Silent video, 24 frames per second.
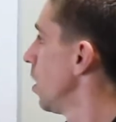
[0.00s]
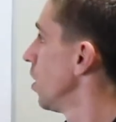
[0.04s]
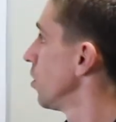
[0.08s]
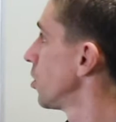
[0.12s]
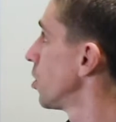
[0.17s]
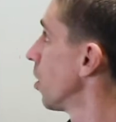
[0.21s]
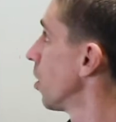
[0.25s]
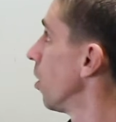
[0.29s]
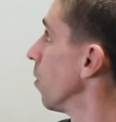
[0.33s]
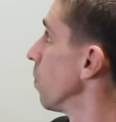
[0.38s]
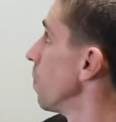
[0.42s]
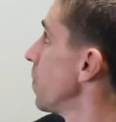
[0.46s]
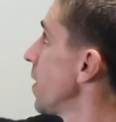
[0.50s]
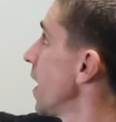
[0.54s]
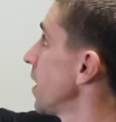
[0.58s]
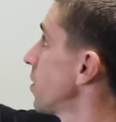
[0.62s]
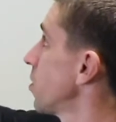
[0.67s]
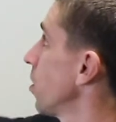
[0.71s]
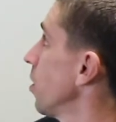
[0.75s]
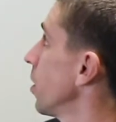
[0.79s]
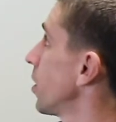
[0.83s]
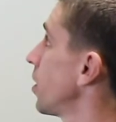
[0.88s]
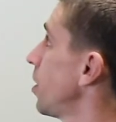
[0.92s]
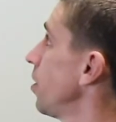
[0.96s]
So that's
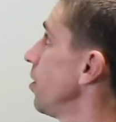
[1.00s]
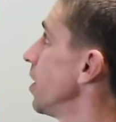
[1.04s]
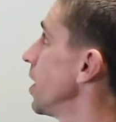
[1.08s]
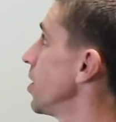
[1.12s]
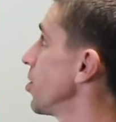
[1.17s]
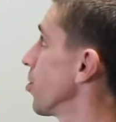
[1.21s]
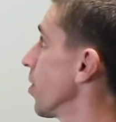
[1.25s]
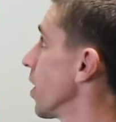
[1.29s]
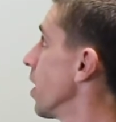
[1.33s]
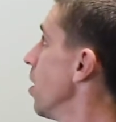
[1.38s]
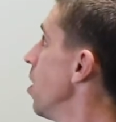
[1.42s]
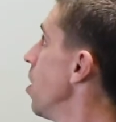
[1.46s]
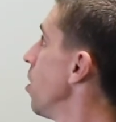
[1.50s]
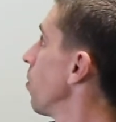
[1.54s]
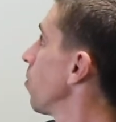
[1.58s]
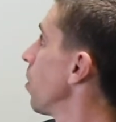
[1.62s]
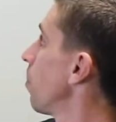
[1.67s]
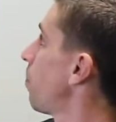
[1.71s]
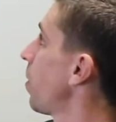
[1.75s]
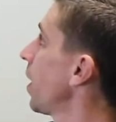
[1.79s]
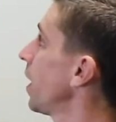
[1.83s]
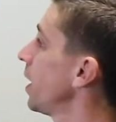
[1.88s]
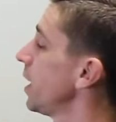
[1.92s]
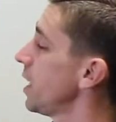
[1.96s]
our acute injury.
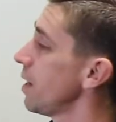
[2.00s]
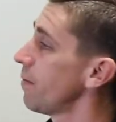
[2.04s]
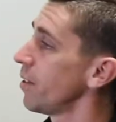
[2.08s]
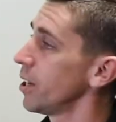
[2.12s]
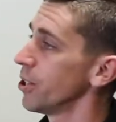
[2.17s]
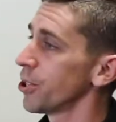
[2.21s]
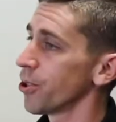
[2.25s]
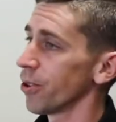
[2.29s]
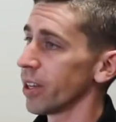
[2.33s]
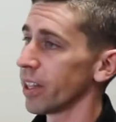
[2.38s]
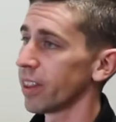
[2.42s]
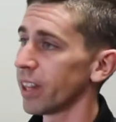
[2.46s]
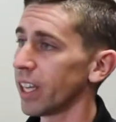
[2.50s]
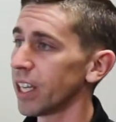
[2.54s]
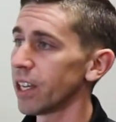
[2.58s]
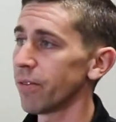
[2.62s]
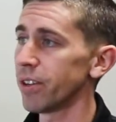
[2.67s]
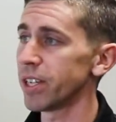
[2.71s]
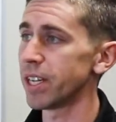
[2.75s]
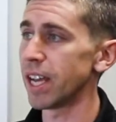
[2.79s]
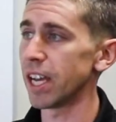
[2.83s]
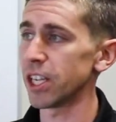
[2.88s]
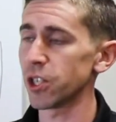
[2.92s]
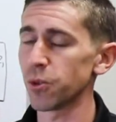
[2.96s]
Repetitive injury, think of
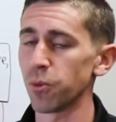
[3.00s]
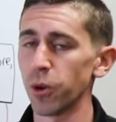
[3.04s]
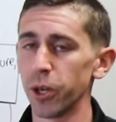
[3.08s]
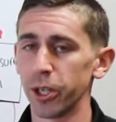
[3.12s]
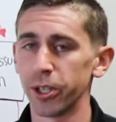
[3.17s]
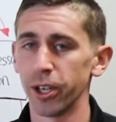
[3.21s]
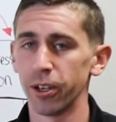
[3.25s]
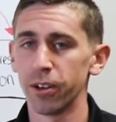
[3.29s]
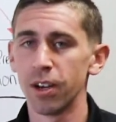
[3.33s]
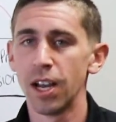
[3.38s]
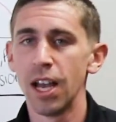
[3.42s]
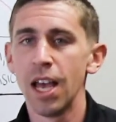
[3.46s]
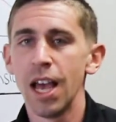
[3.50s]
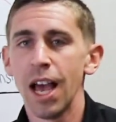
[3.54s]
a desk worker.